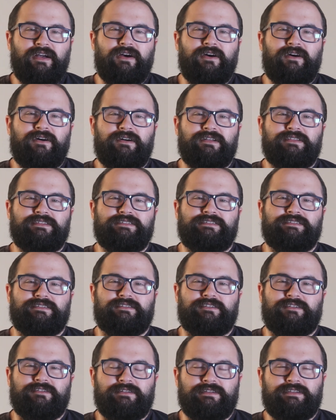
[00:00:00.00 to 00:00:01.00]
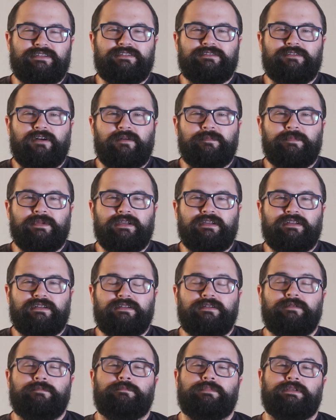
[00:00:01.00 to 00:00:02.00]
On the security
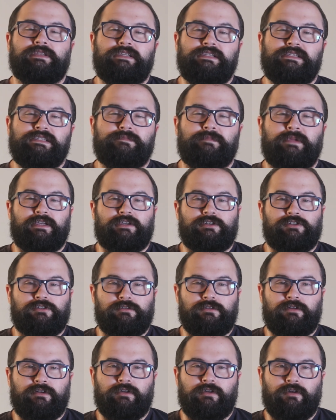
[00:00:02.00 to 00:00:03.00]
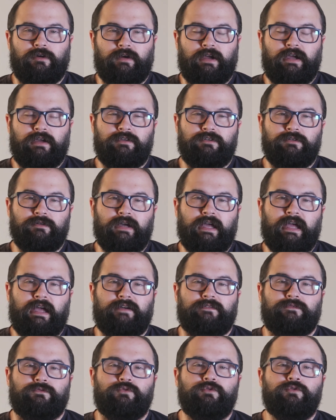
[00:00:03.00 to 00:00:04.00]
topic, please sure you
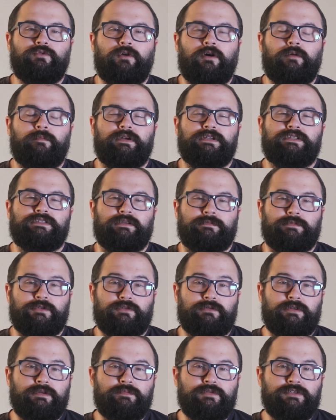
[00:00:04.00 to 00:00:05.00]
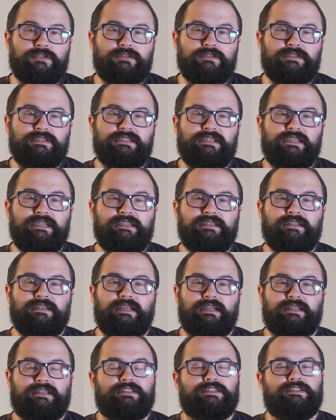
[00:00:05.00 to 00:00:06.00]
have WooCommerce subscriptions in the
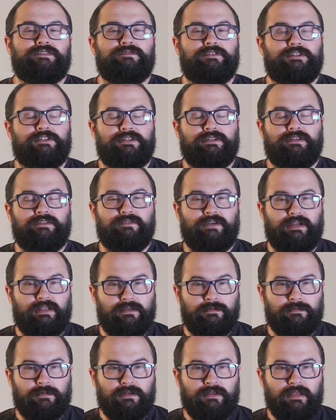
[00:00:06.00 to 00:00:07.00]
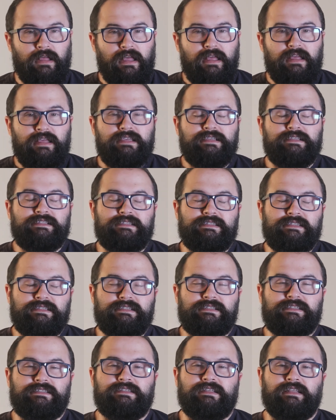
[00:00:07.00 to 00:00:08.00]
latest version available,
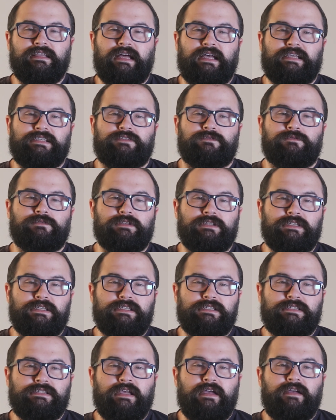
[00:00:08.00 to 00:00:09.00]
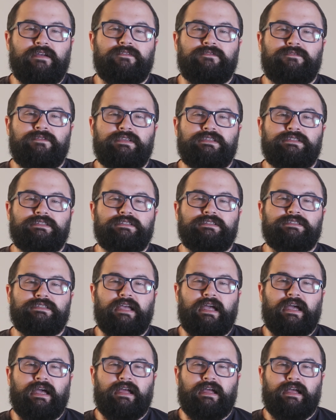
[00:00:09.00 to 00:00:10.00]
since the last release
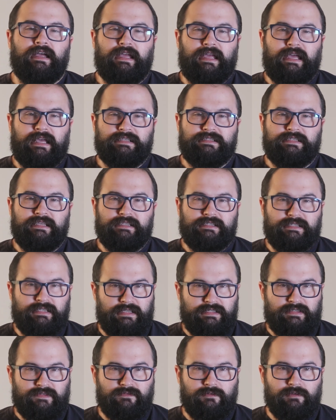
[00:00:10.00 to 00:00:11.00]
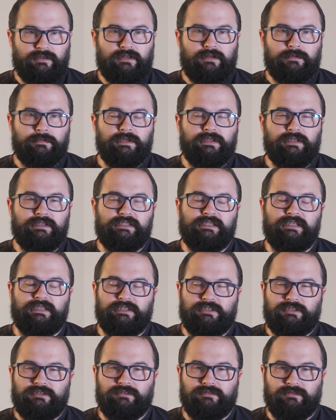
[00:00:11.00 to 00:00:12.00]
fixes a XSS
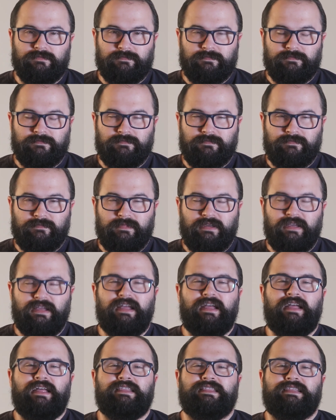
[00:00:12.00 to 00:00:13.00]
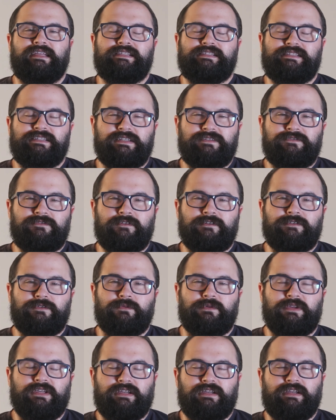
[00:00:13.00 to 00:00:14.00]
vulnerability issue. That's it for
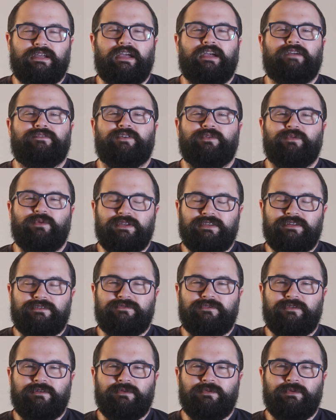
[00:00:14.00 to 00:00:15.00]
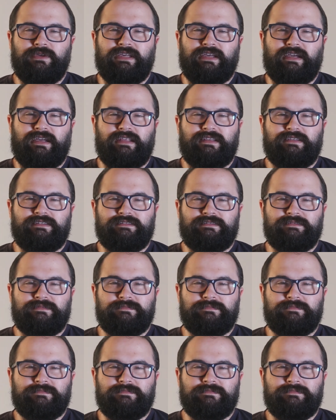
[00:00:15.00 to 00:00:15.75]
the week. Have a wonderful weekend.